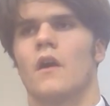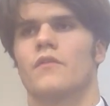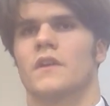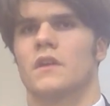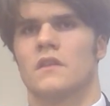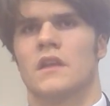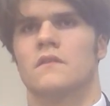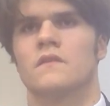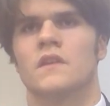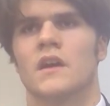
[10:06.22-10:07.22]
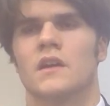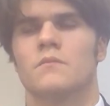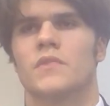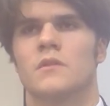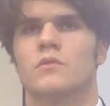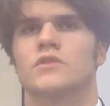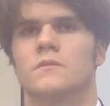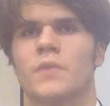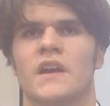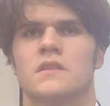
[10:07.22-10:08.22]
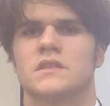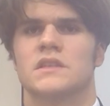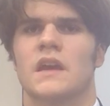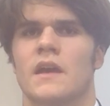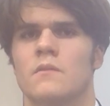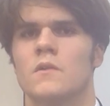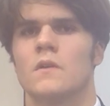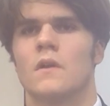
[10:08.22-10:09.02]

I think at the end of the day, people should pay the same.